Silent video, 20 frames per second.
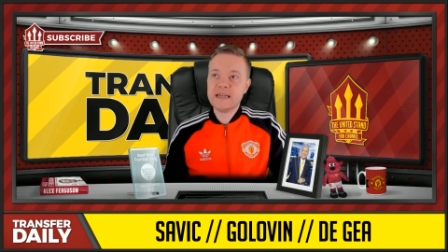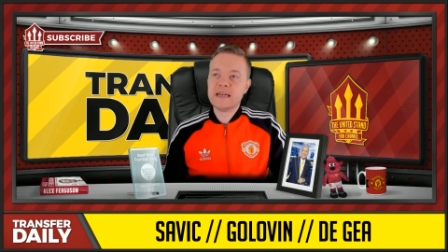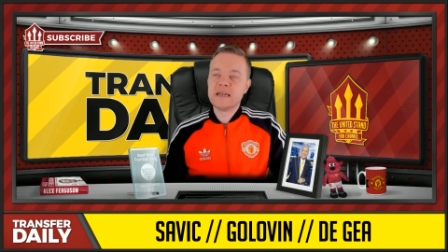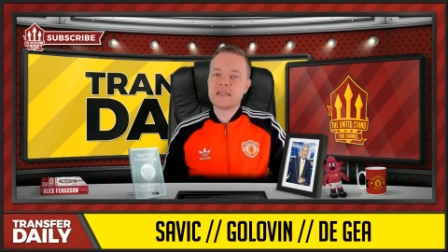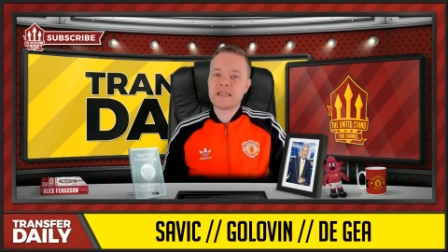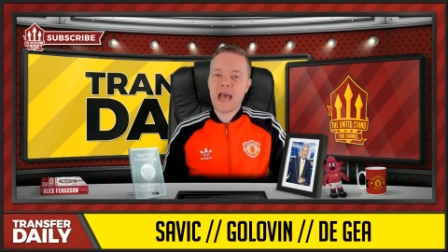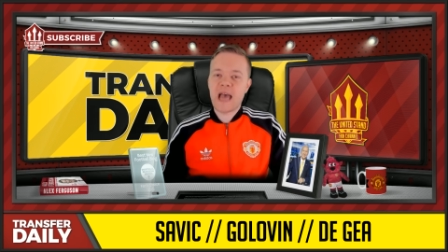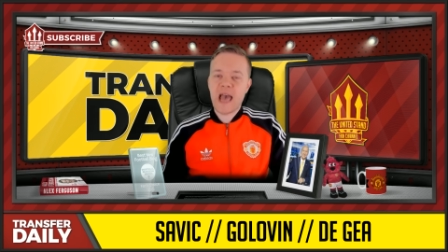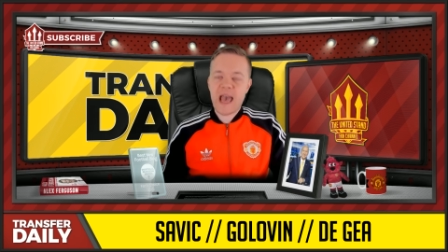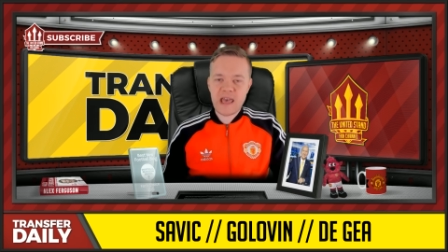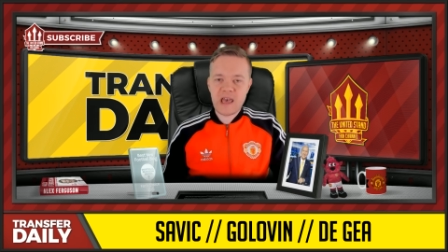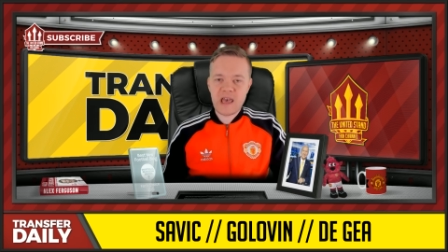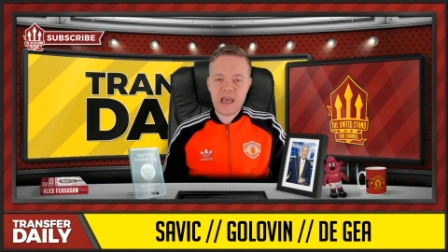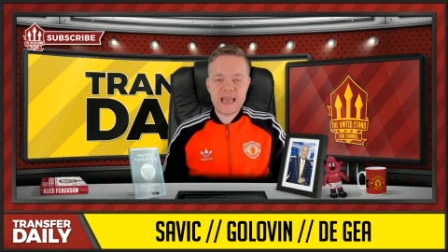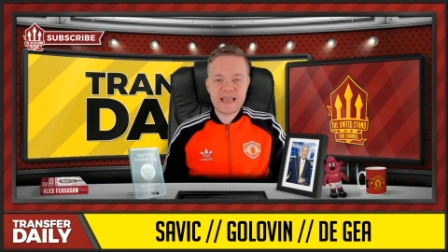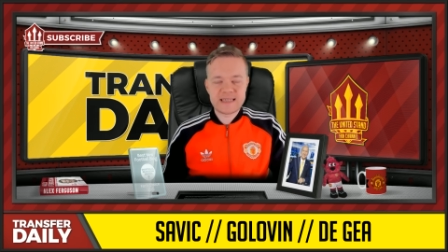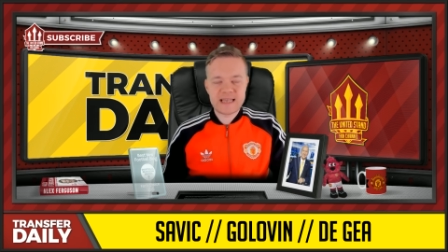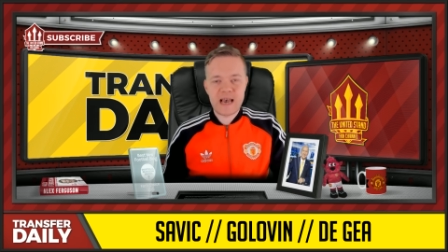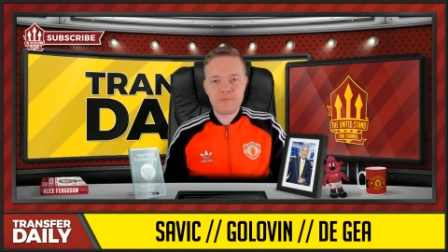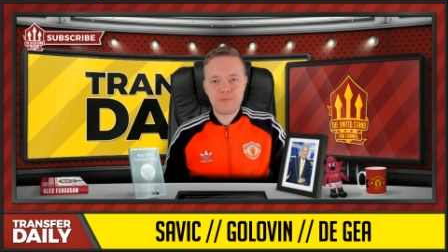De Gea
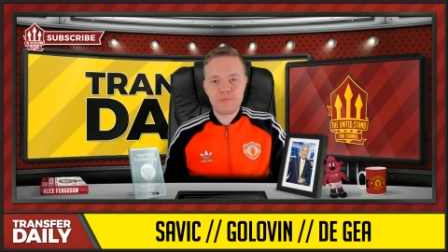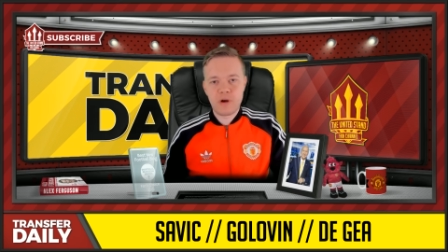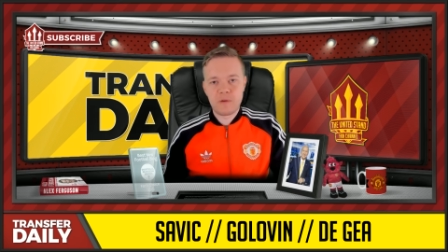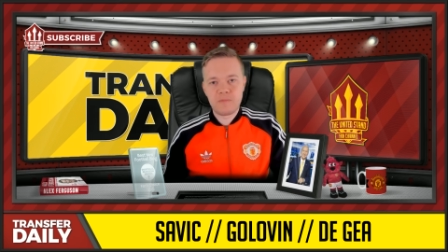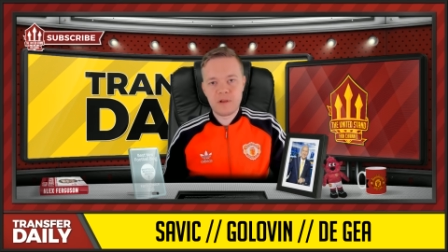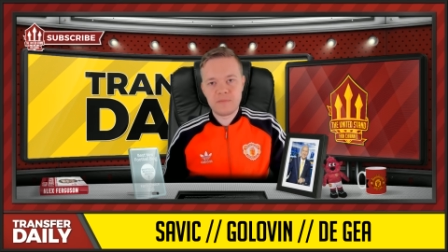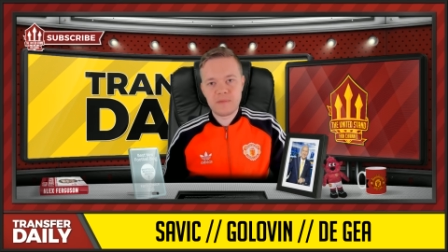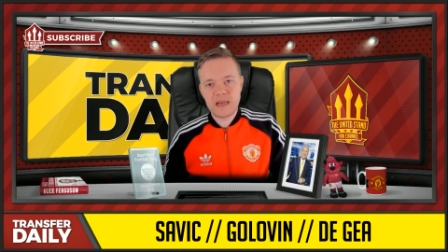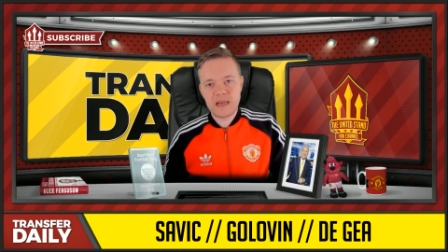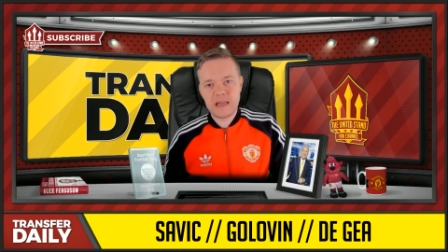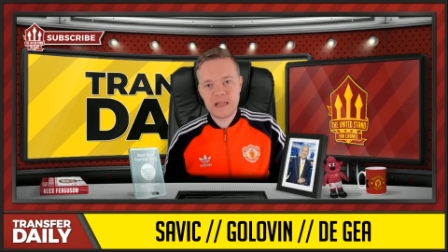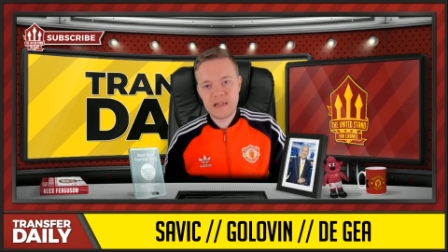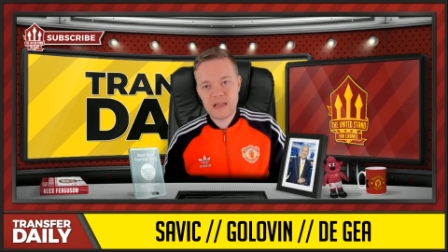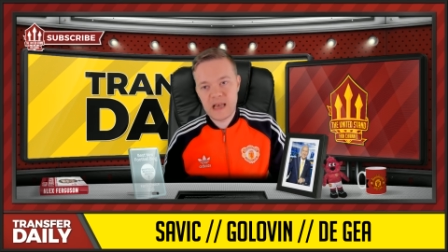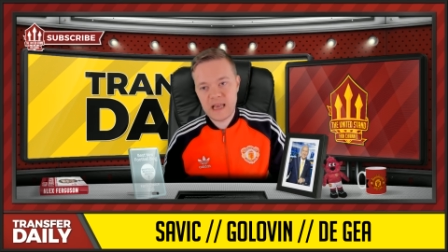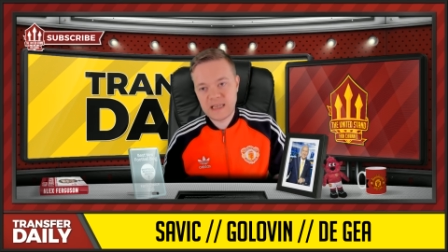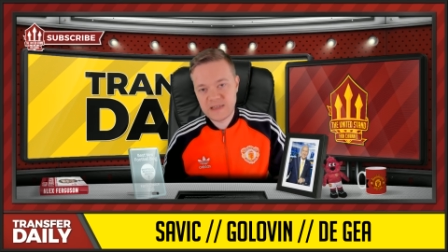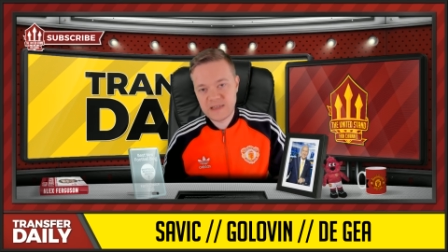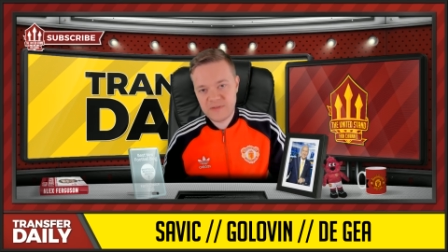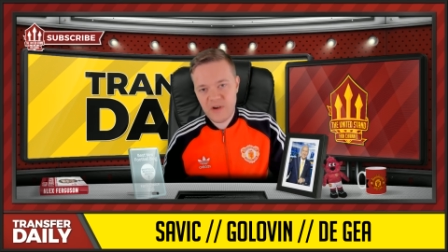is our problem, and
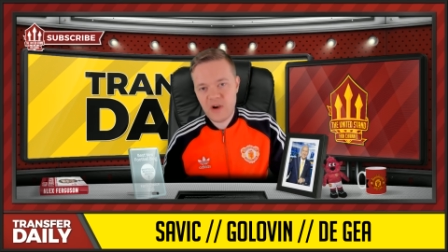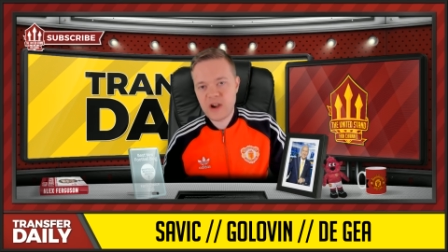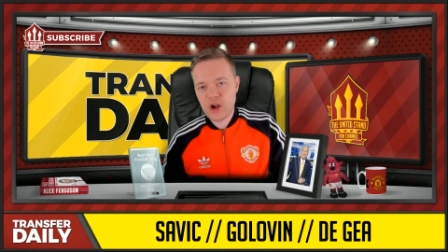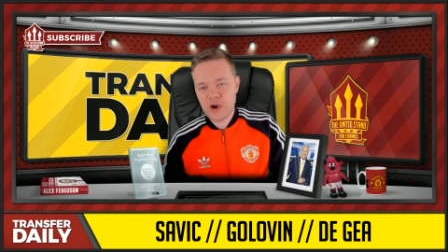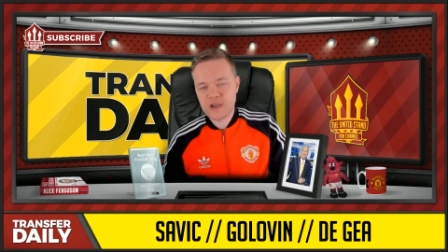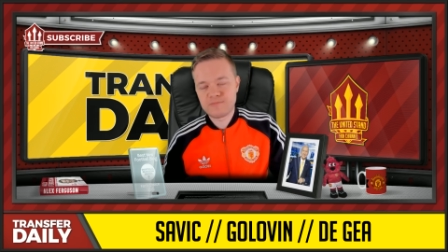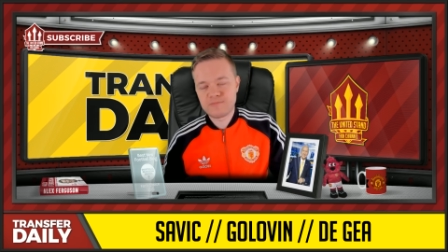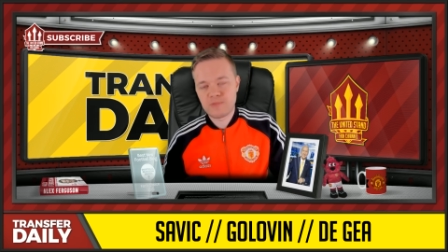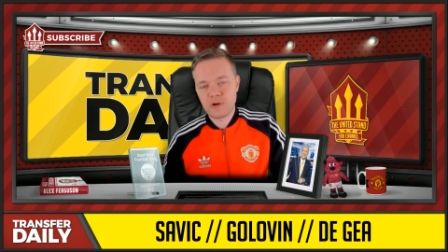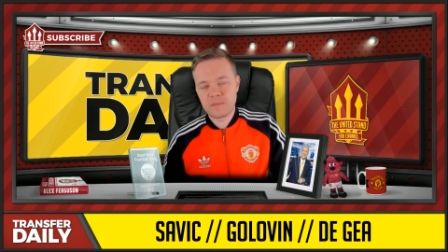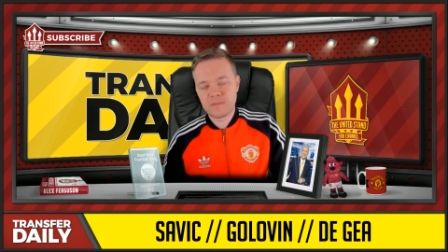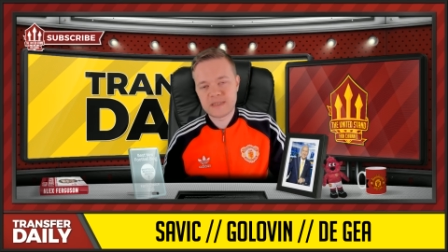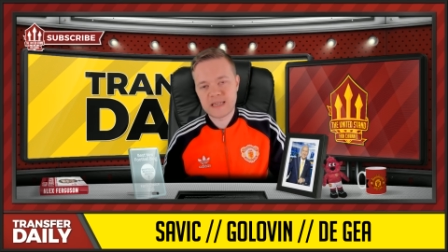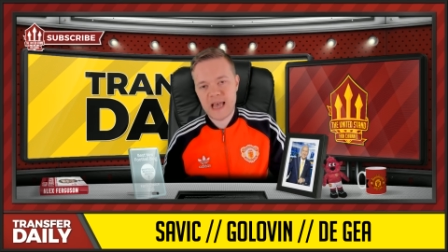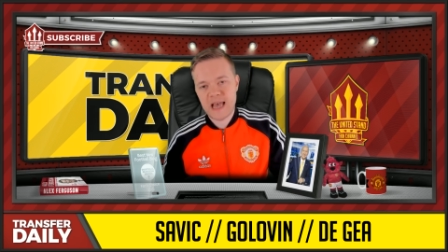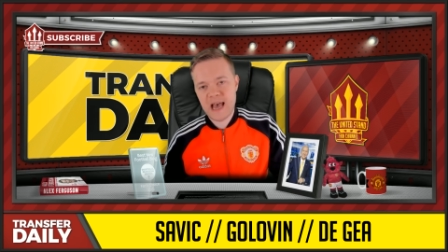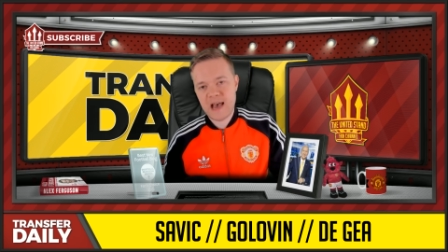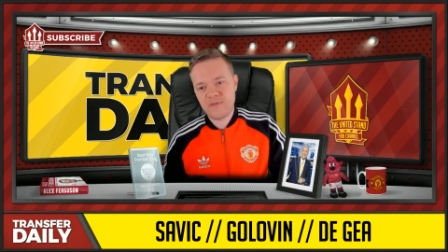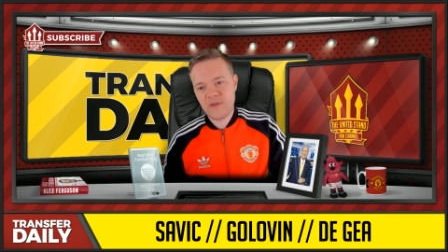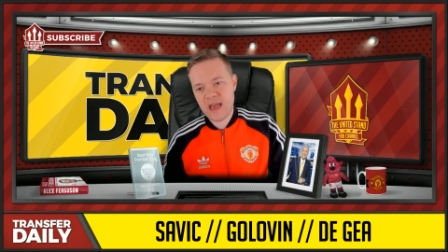he's a very nice problem to
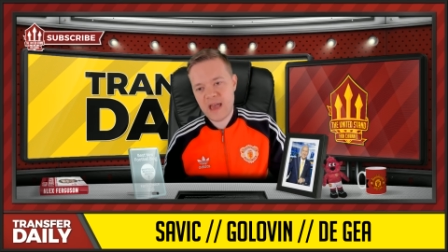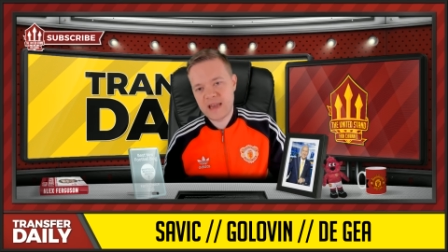have.